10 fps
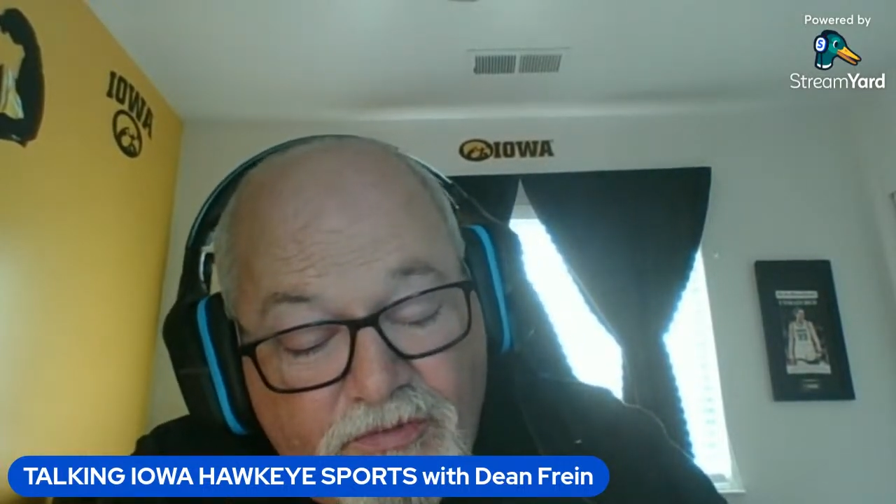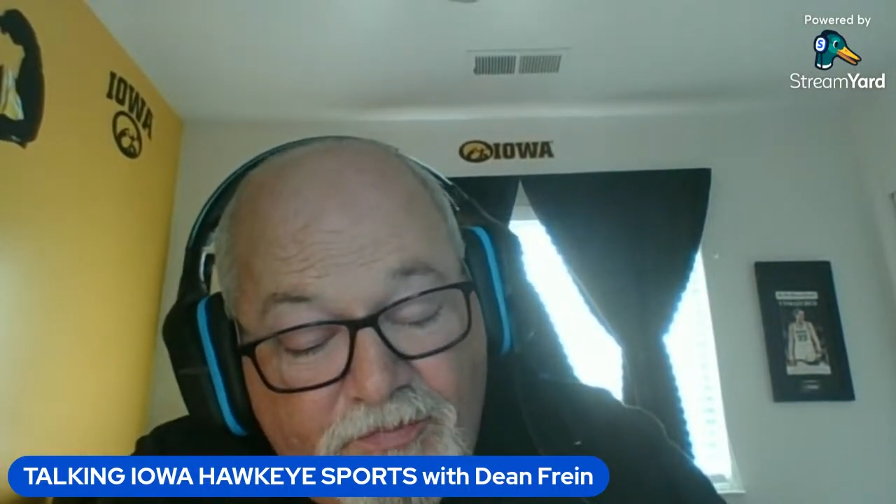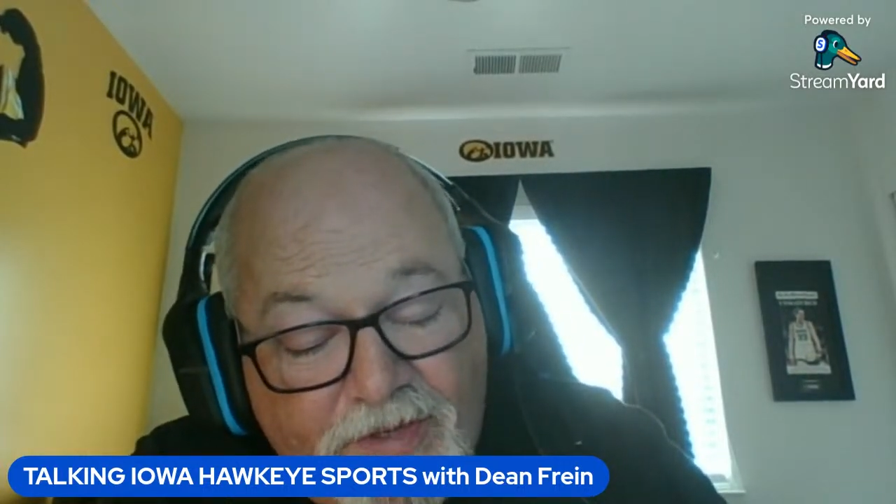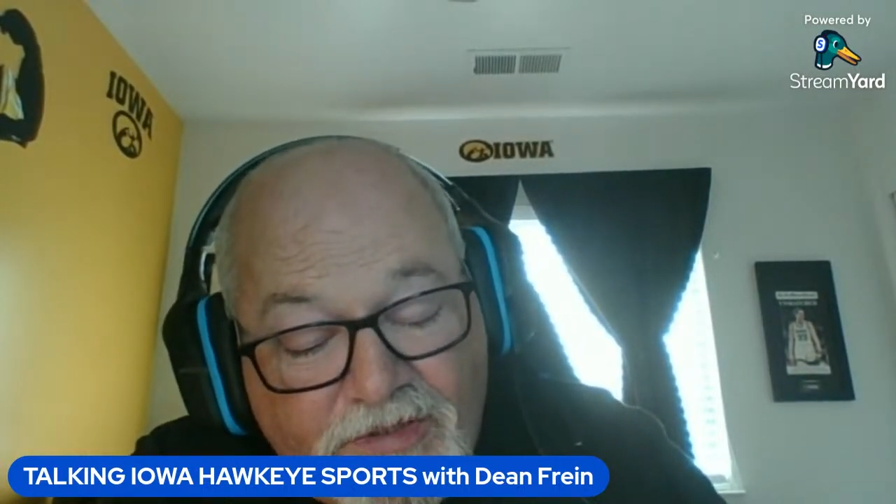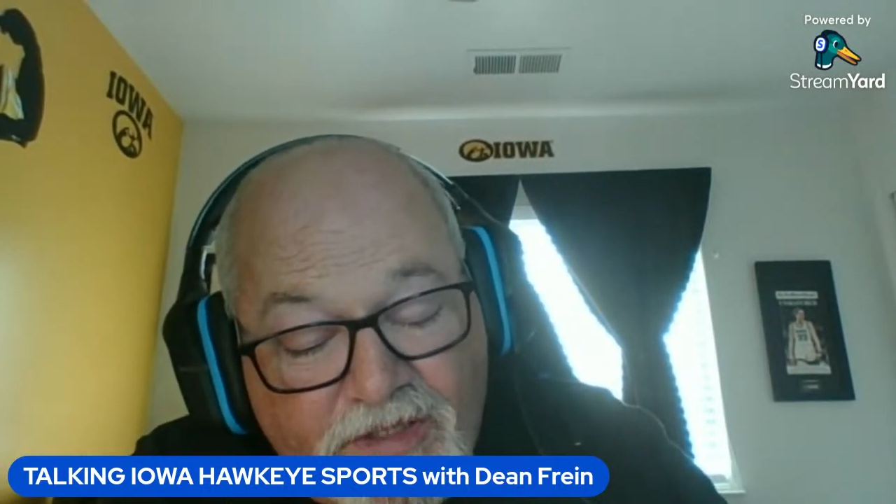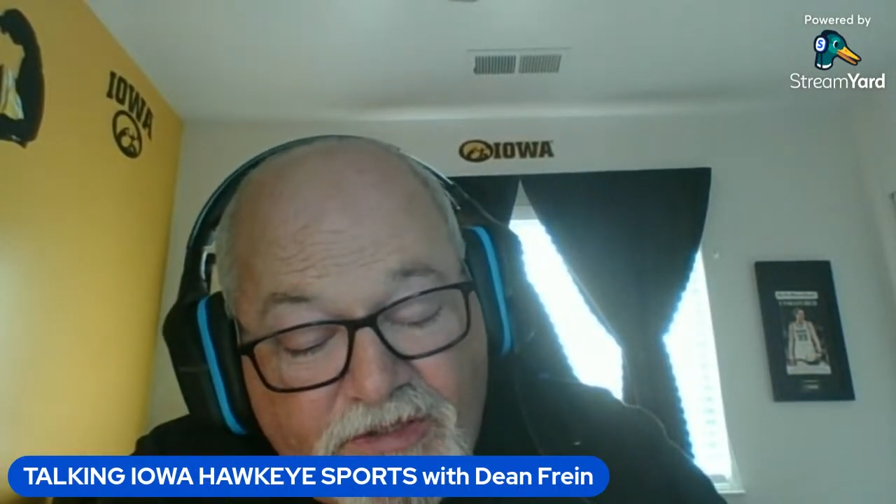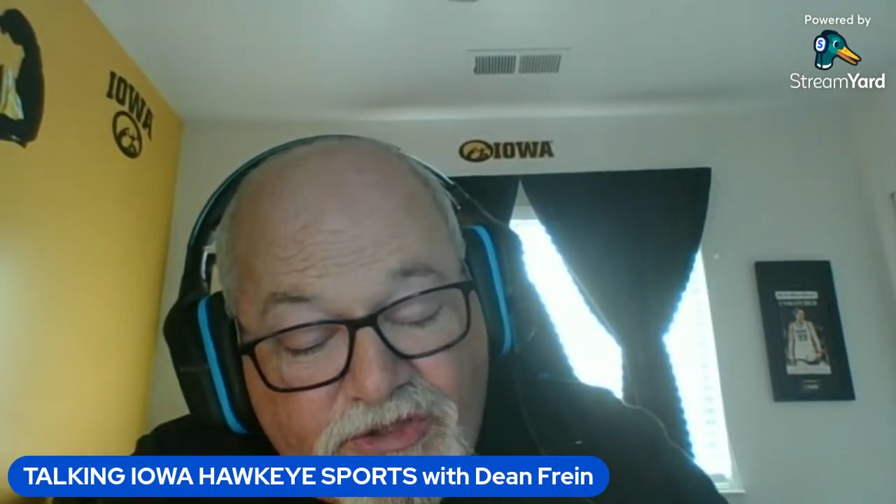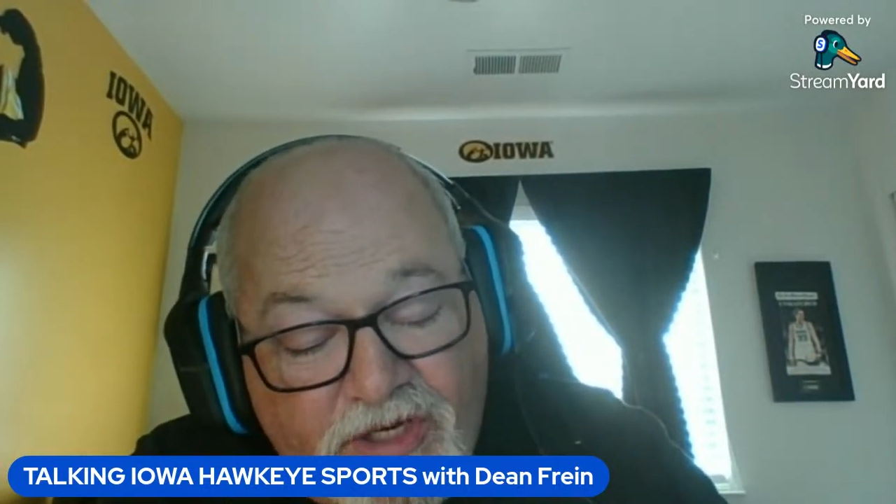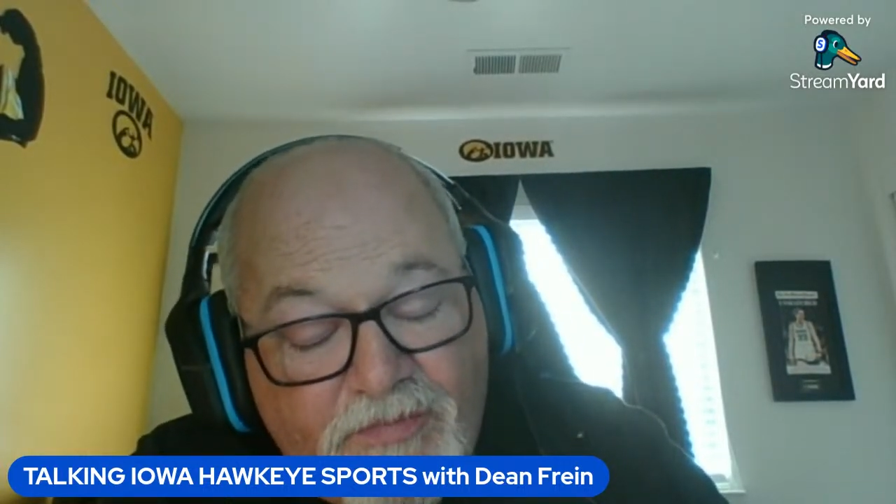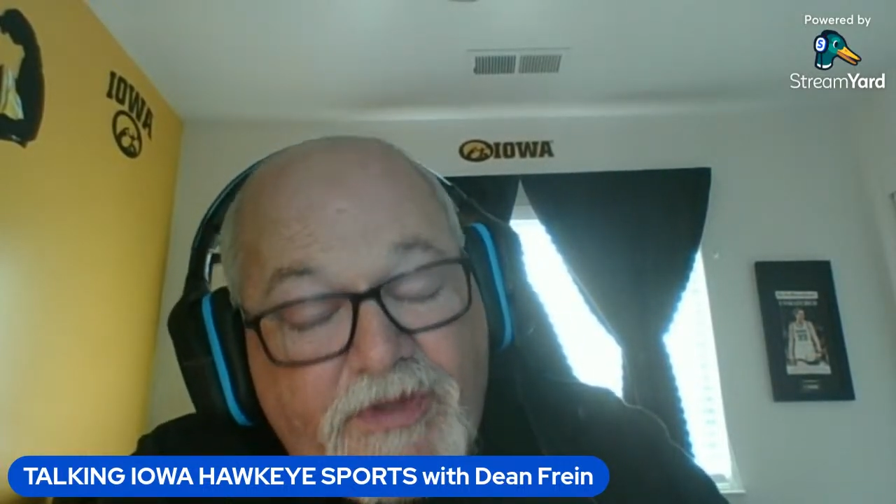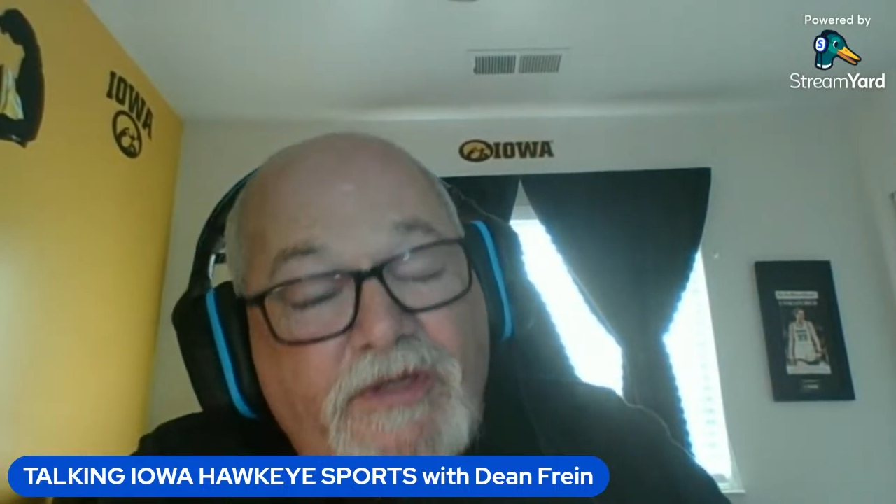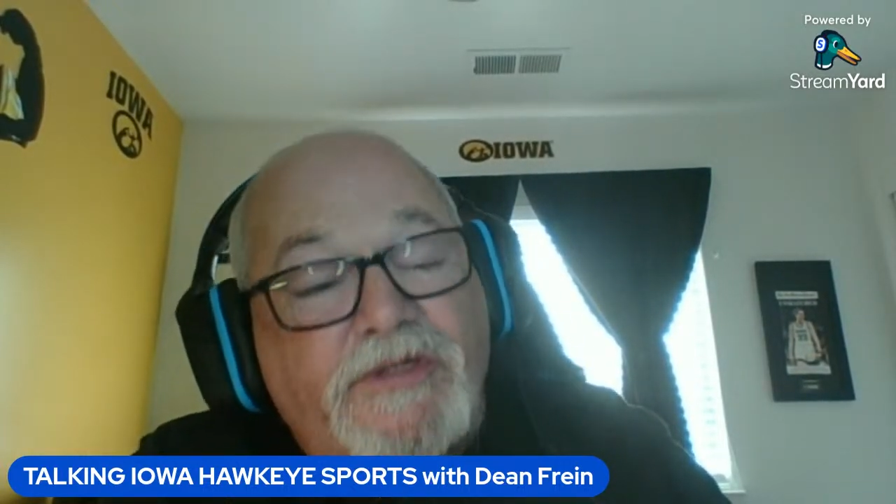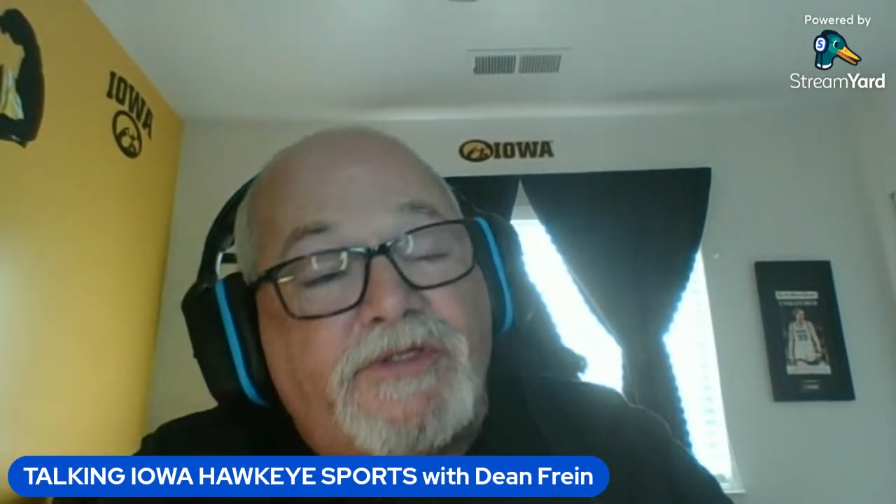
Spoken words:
the Big Ten champions